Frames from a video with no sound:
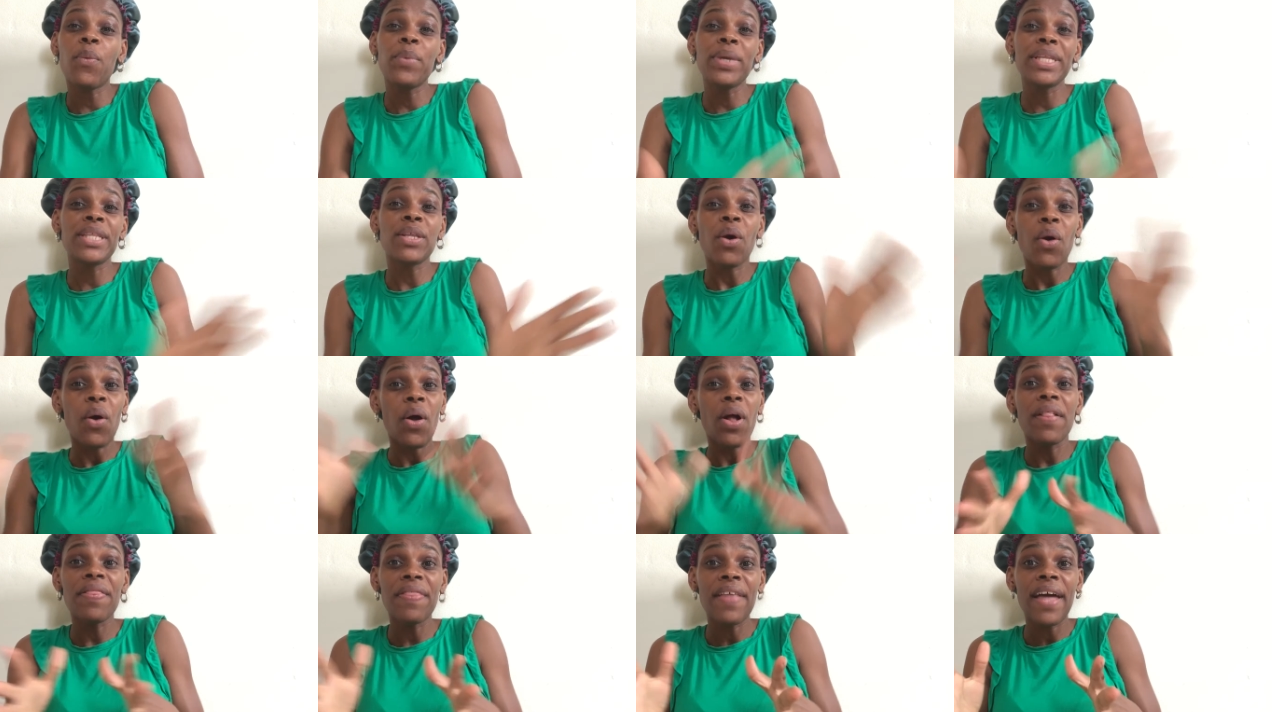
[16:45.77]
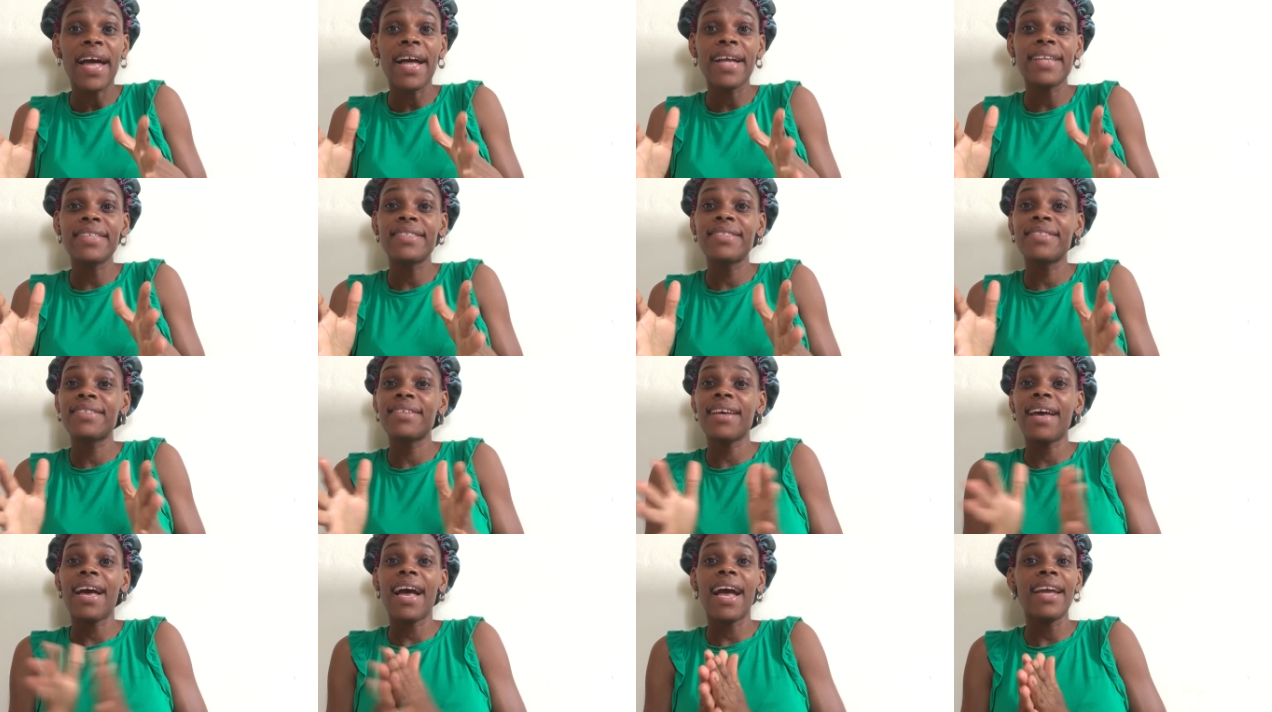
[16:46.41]
With all
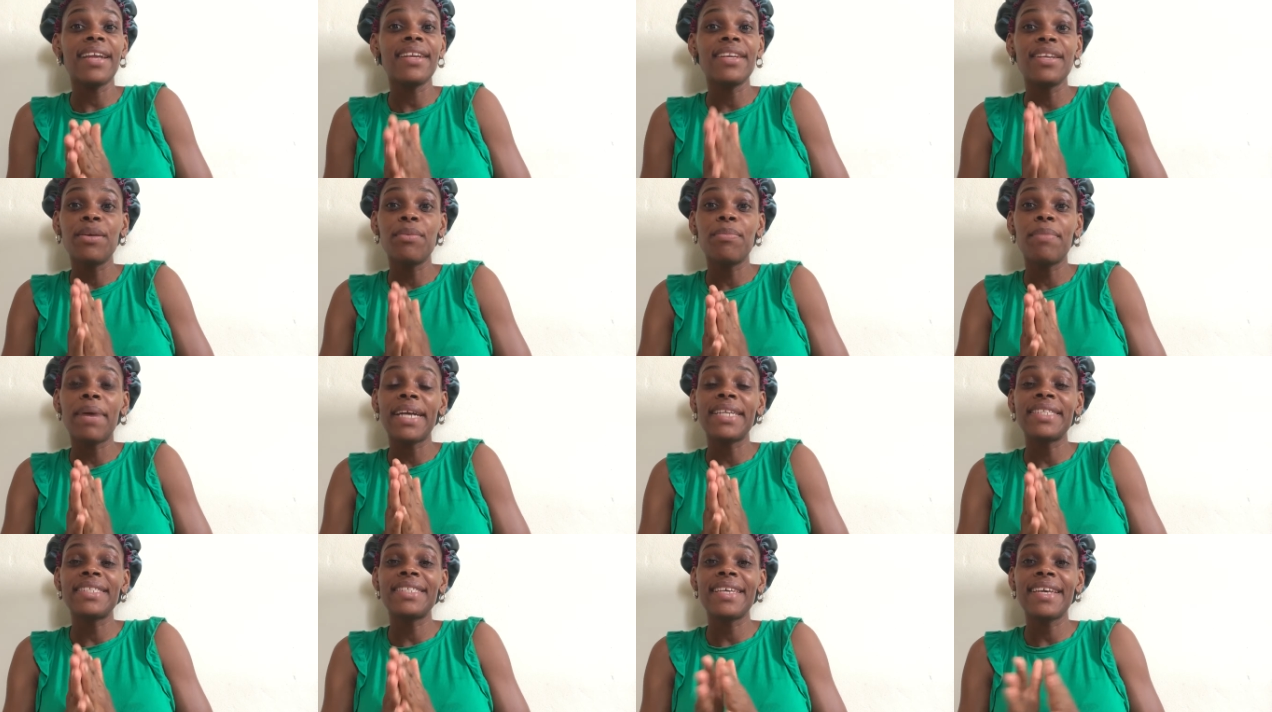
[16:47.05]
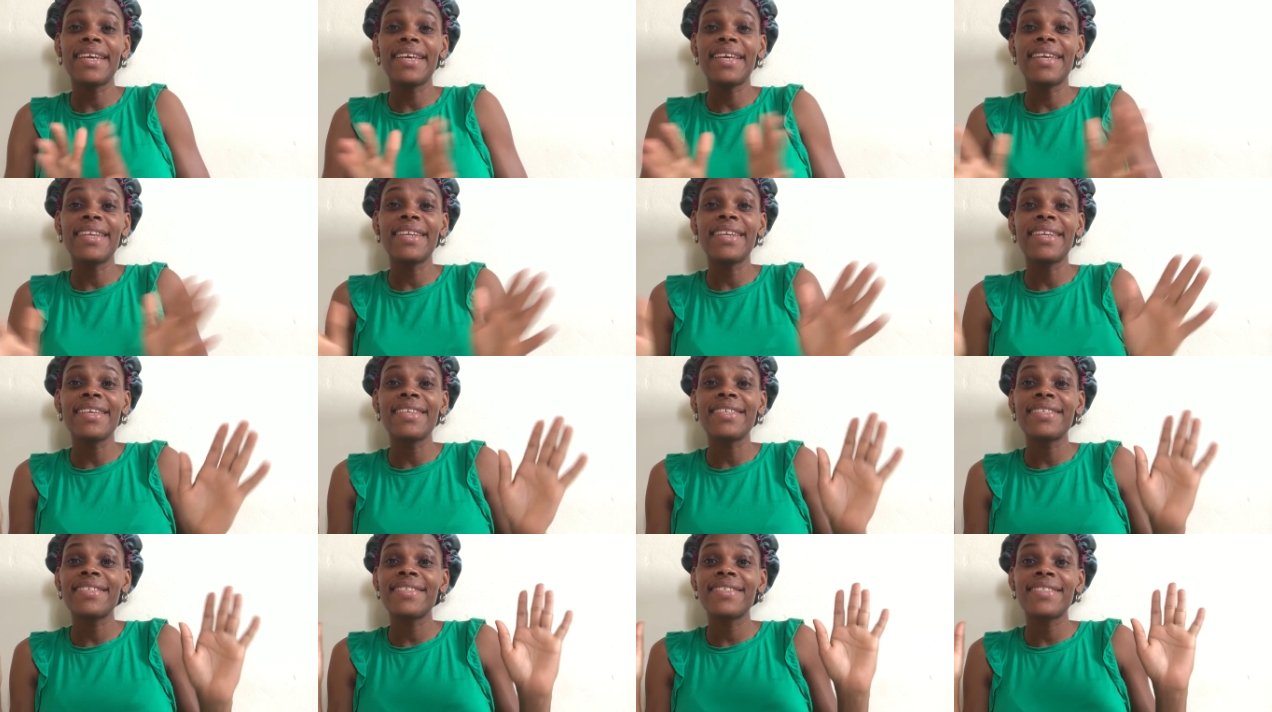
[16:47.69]
that, I didn't mind taking
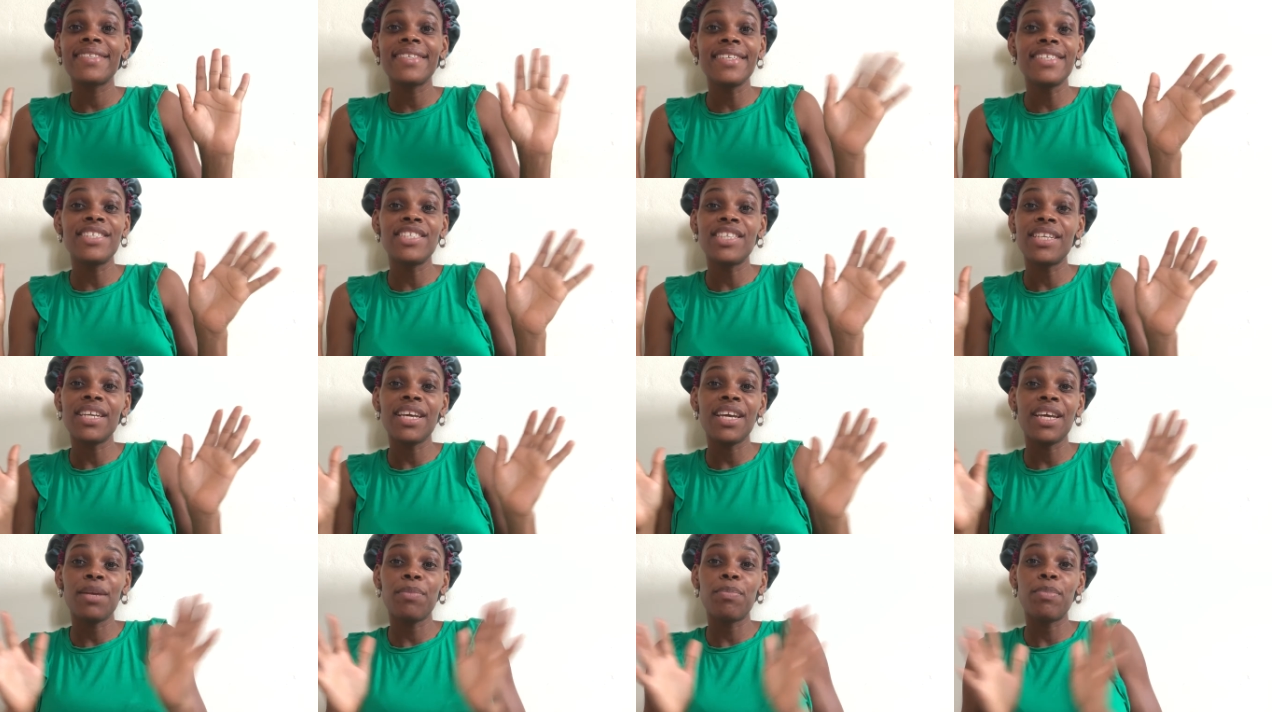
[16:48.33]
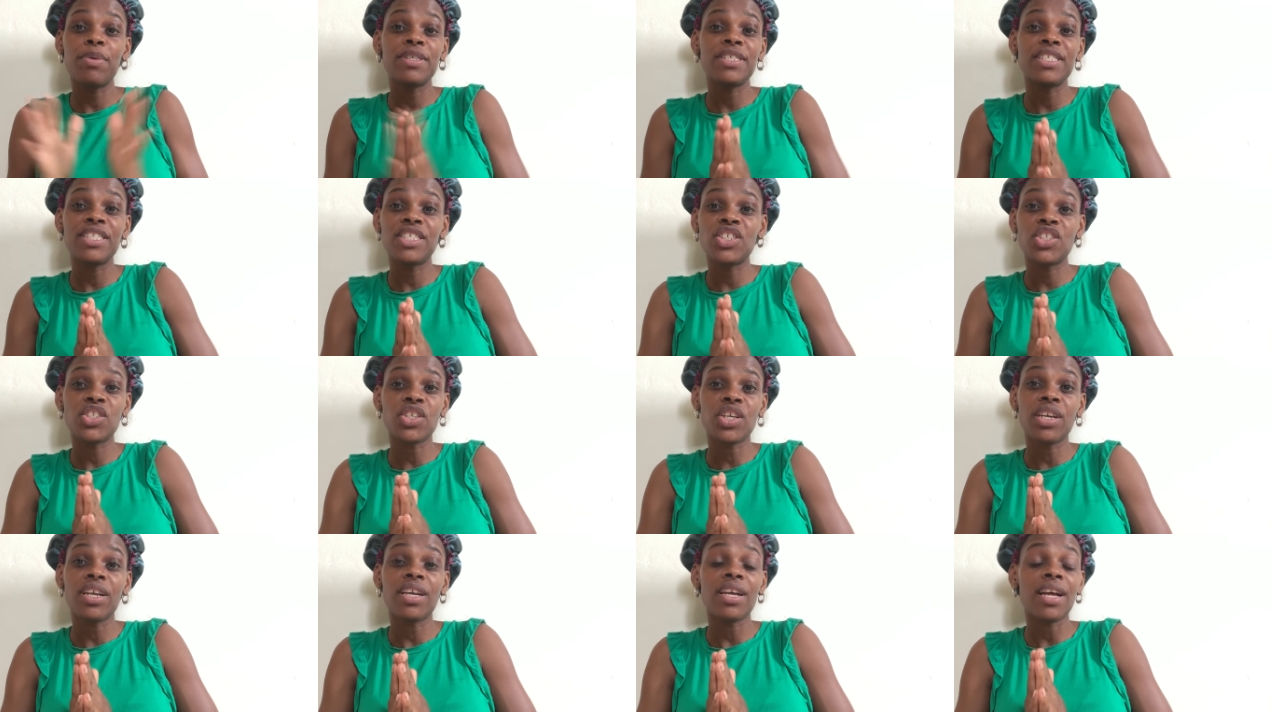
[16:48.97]
this teaching aid
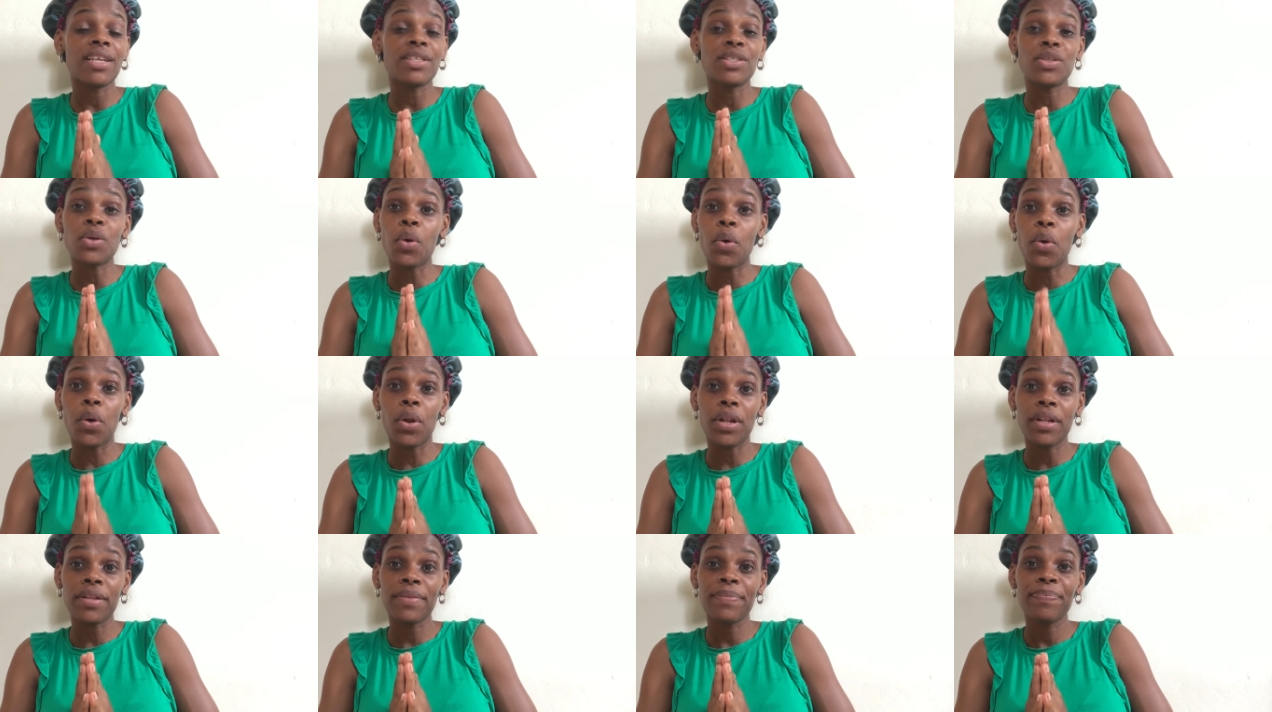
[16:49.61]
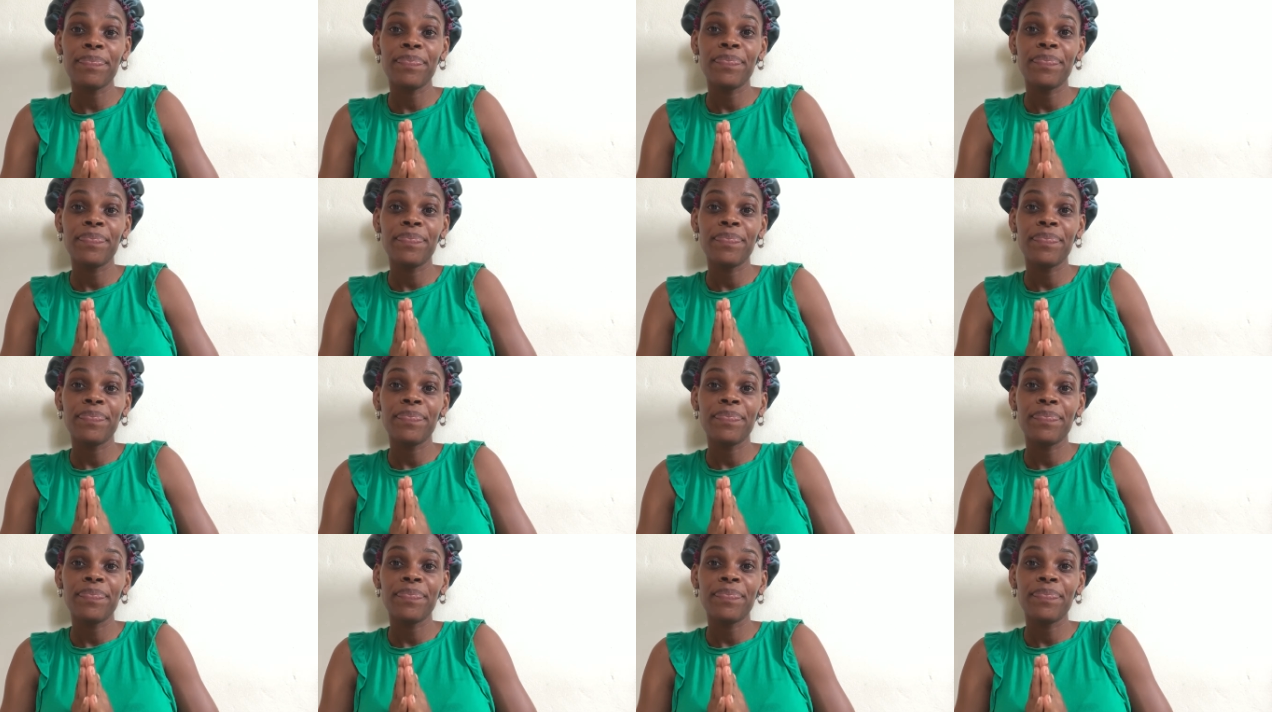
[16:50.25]
position at all.